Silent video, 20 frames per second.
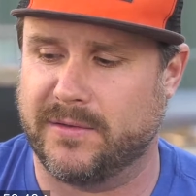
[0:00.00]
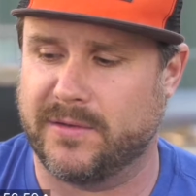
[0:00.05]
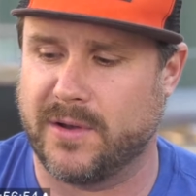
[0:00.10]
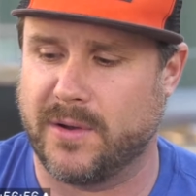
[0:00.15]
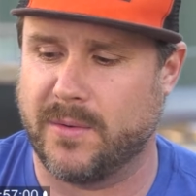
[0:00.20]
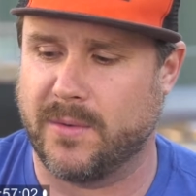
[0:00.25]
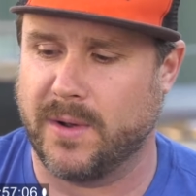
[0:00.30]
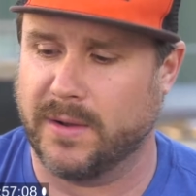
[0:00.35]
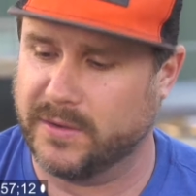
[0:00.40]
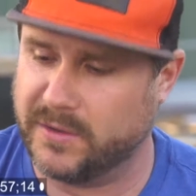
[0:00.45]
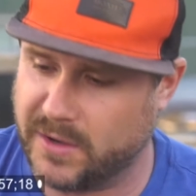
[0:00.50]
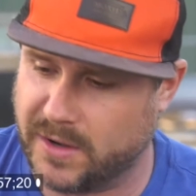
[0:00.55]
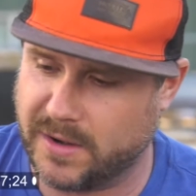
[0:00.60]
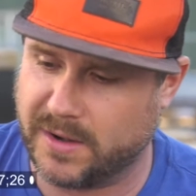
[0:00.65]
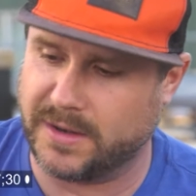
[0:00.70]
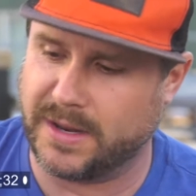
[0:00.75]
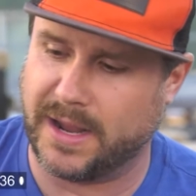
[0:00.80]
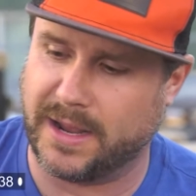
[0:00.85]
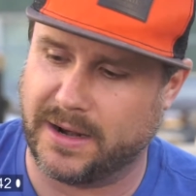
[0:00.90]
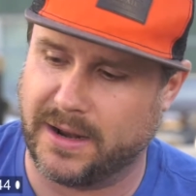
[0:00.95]
so I
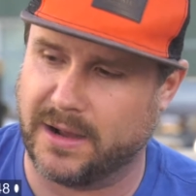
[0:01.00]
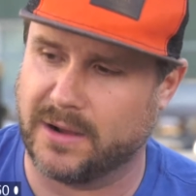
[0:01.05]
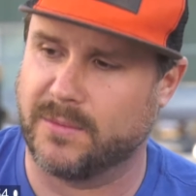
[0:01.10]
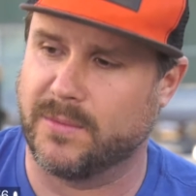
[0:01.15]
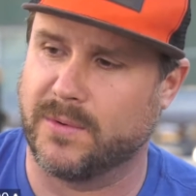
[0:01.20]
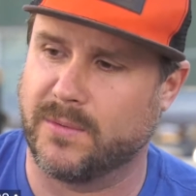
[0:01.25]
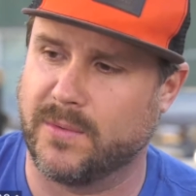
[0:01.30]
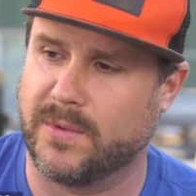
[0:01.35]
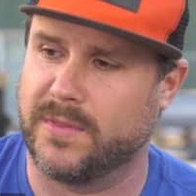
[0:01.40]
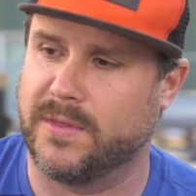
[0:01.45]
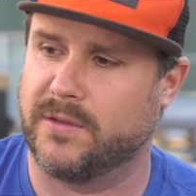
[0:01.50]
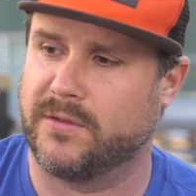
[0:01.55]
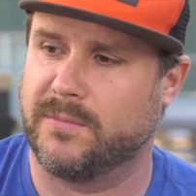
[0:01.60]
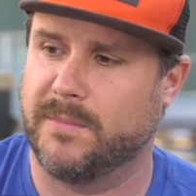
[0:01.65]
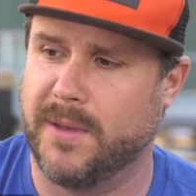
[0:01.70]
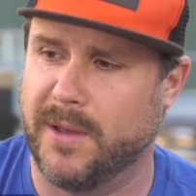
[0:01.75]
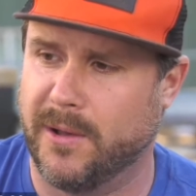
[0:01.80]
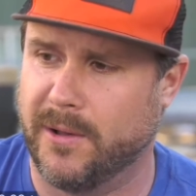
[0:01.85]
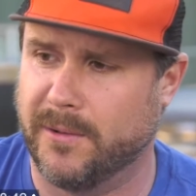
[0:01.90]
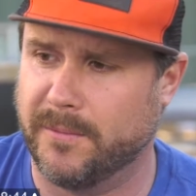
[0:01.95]
started a dialogue with this
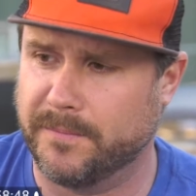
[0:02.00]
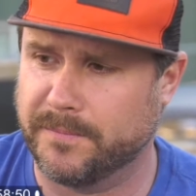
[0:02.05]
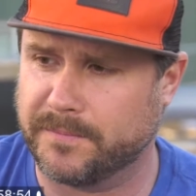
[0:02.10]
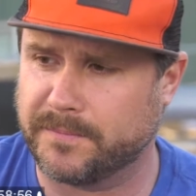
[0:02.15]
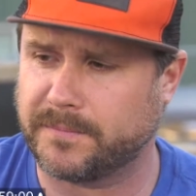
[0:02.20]
mill,